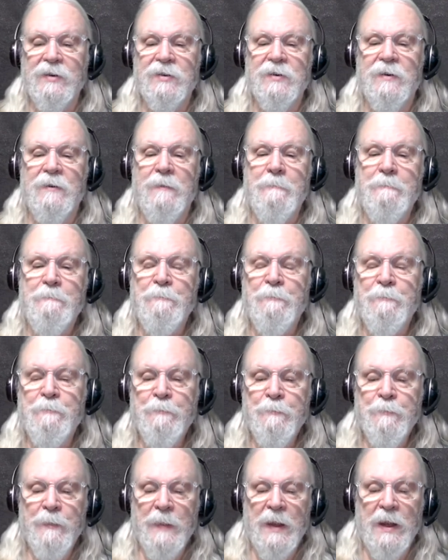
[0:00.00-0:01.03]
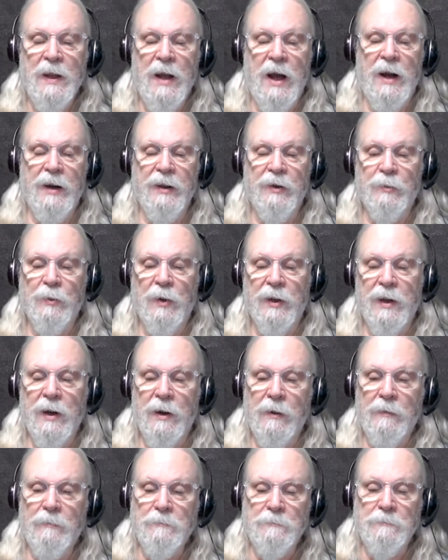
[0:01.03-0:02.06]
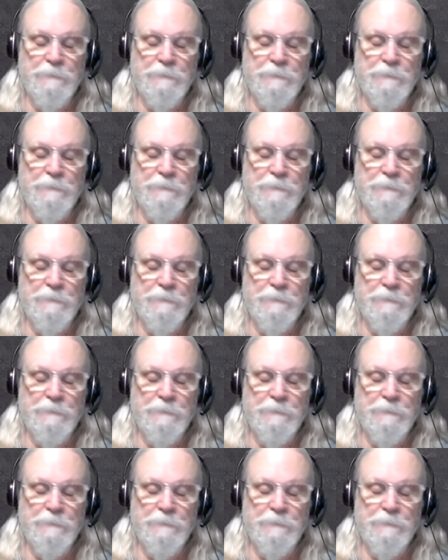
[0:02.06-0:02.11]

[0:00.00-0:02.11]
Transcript: so I didn't really care.